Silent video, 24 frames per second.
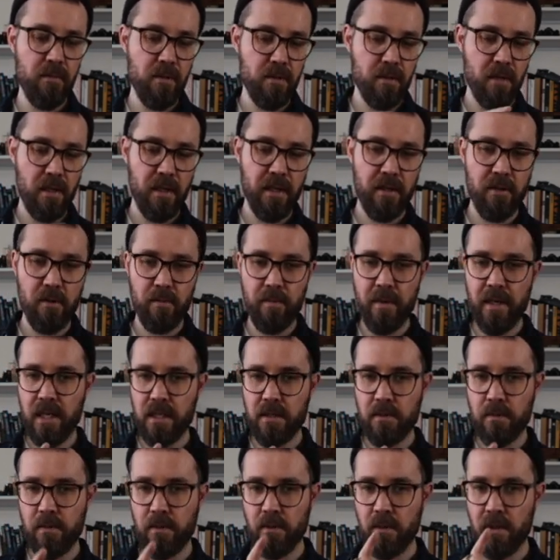There's a leather
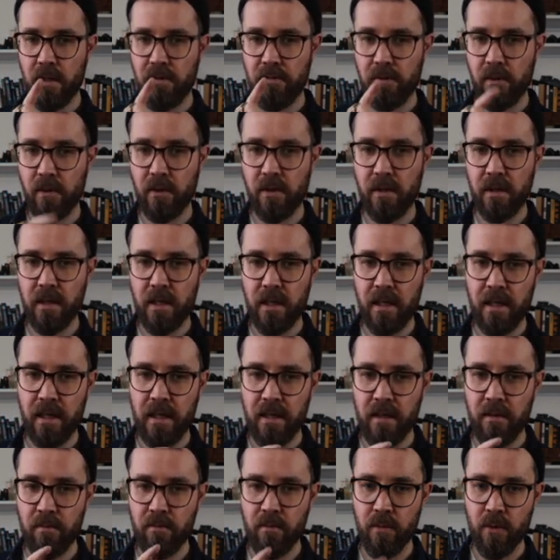patch. We're going to have a look at that
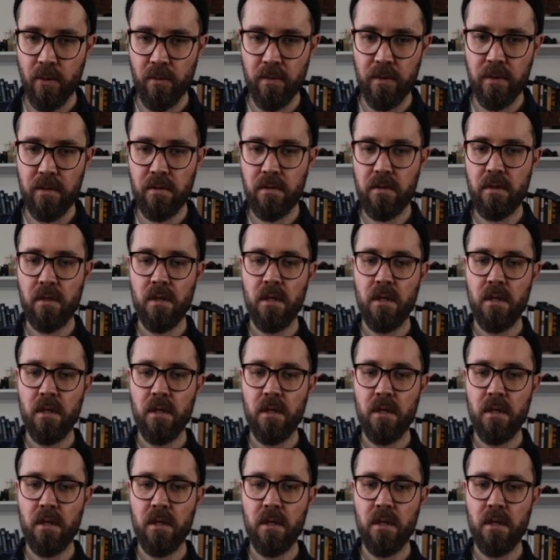in a moment.